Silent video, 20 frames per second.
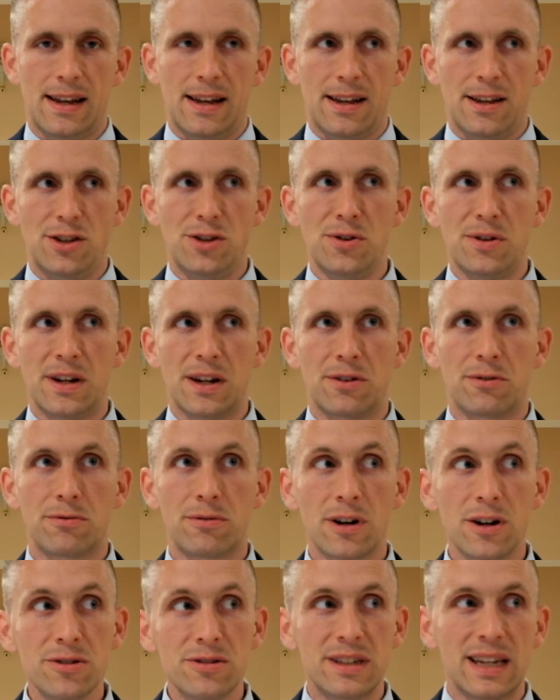you can
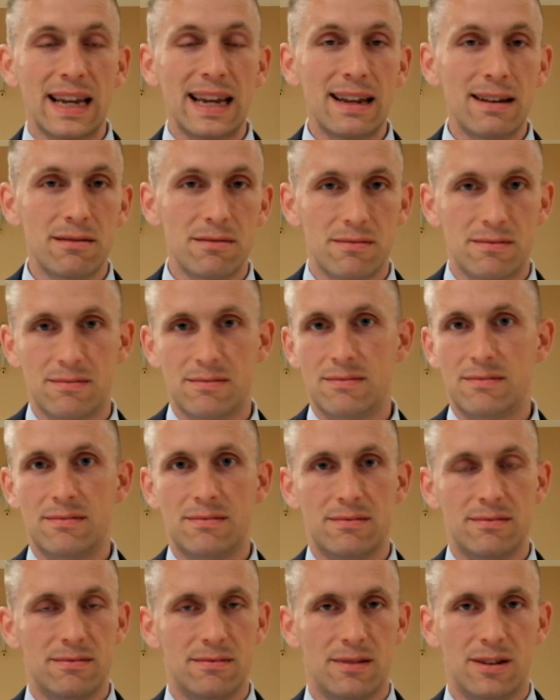rotate
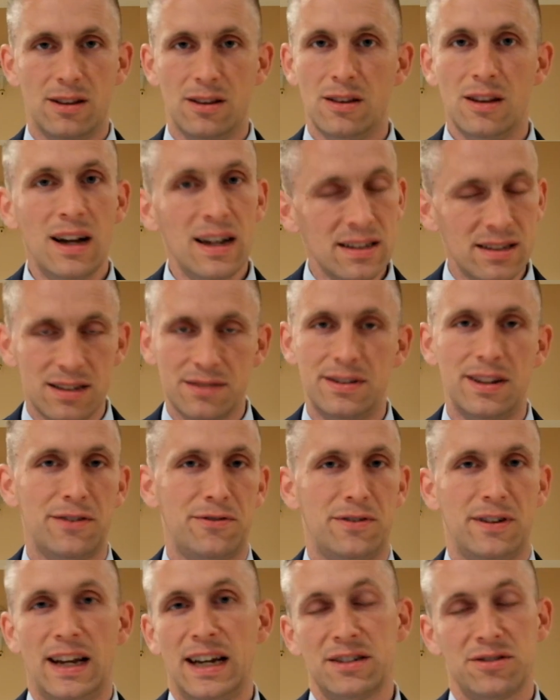lots of
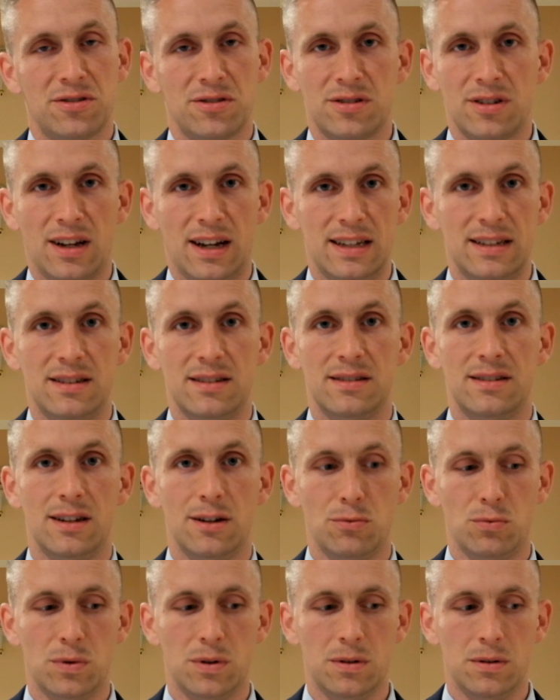different exercises
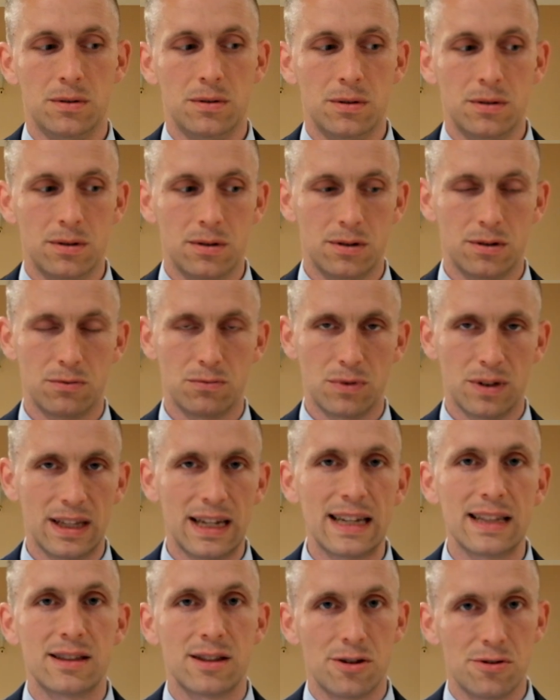that will
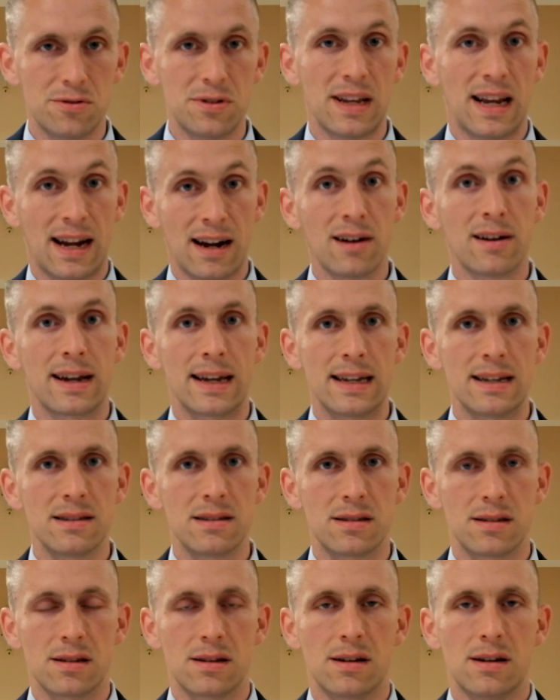hit those
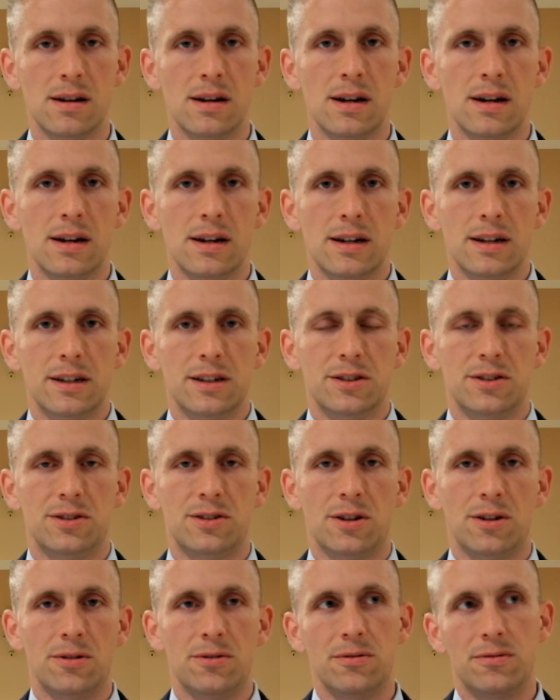areas.
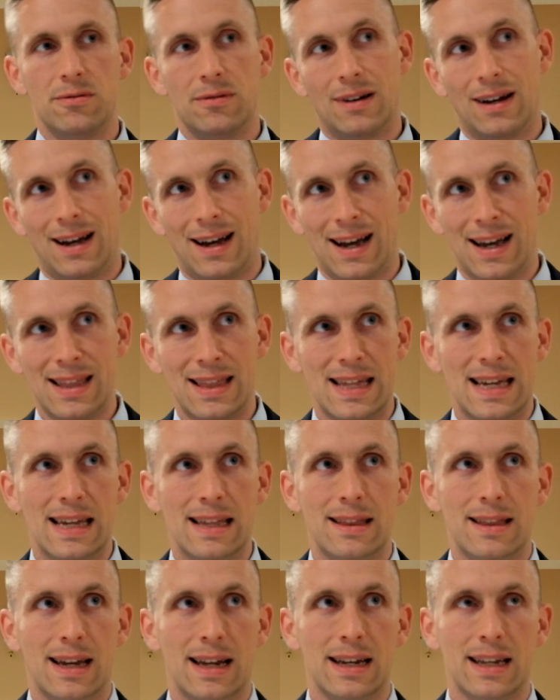So I
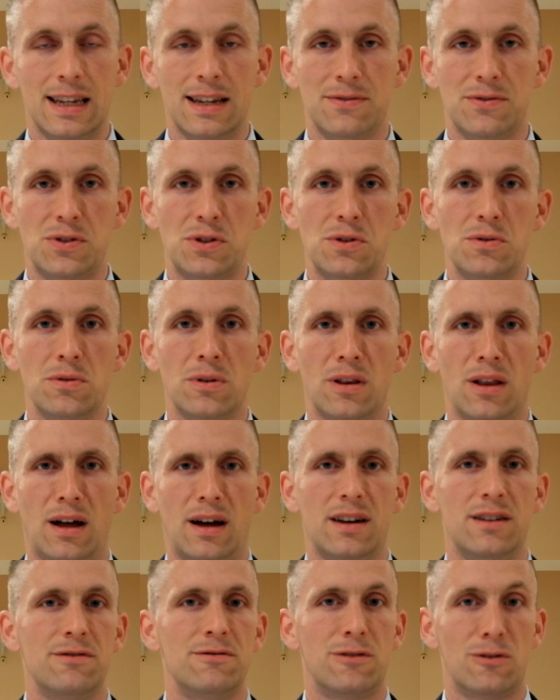think that gives you a
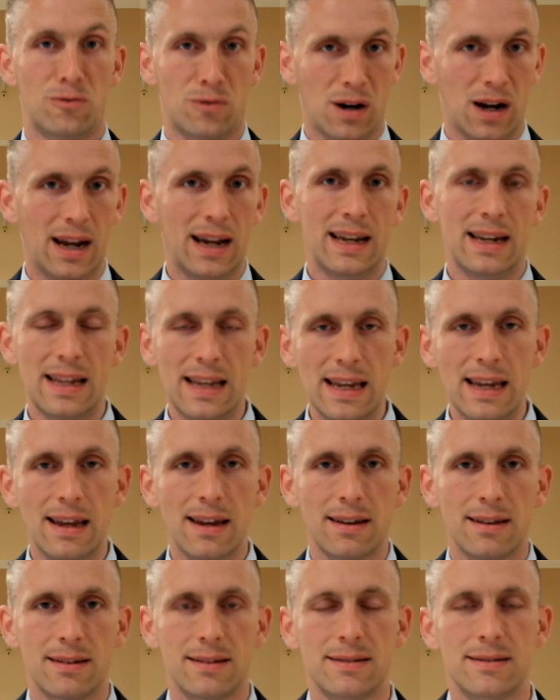lot of variety
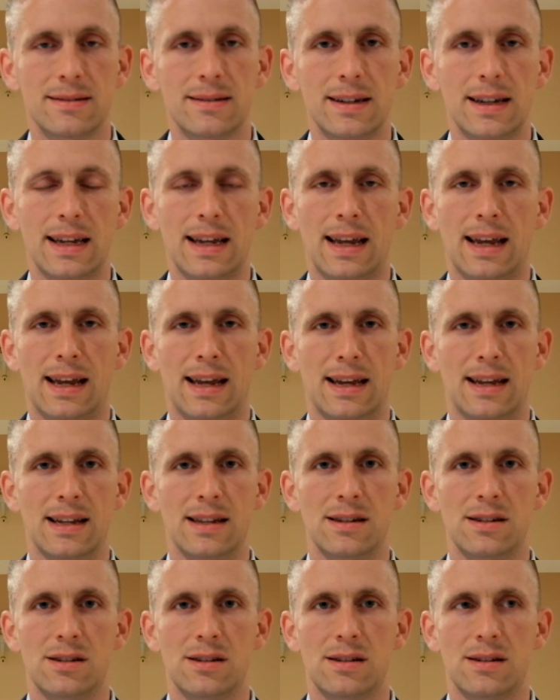and